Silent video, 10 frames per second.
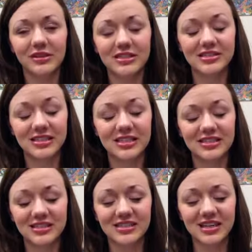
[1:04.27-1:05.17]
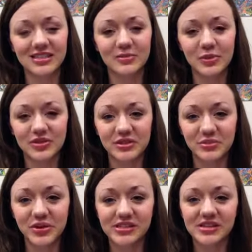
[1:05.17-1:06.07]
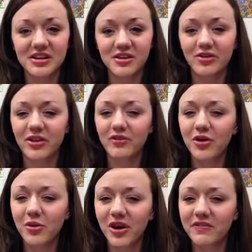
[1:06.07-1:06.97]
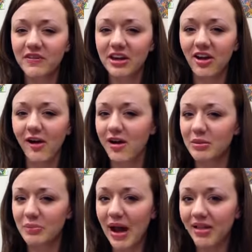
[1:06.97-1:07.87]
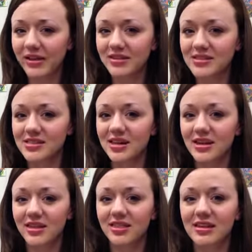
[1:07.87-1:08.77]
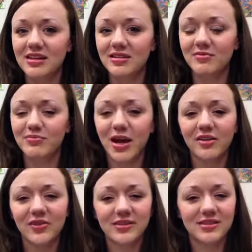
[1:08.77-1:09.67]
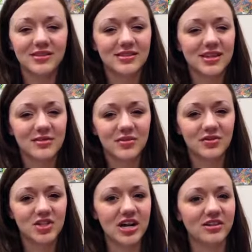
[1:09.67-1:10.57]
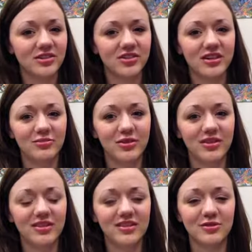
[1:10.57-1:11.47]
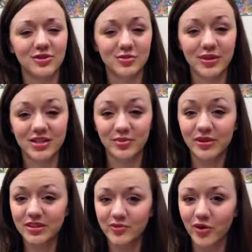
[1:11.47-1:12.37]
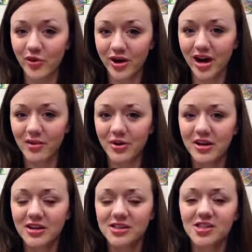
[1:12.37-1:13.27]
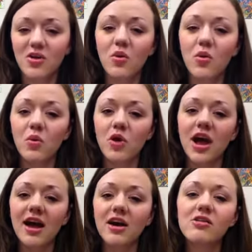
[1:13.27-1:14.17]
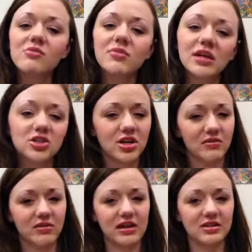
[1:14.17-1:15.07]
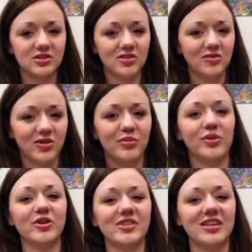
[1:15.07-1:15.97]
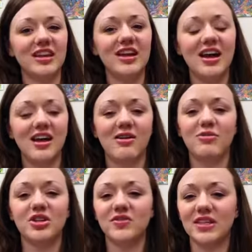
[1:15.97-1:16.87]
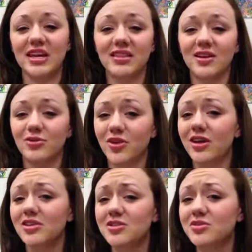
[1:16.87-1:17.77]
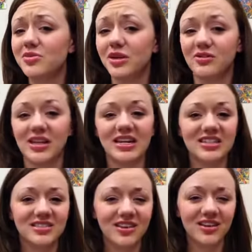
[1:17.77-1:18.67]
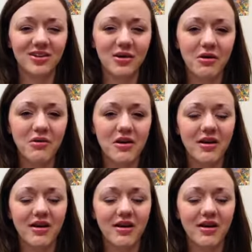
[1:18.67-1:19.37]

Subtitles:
at least statistics say it's mostly boys, who never quite figure out how to balance the benefits and excitement of childhood with the responsibilities of growing up. So how much Neverland is good for a person? How much of it can they hold on to? When do they need to let it go?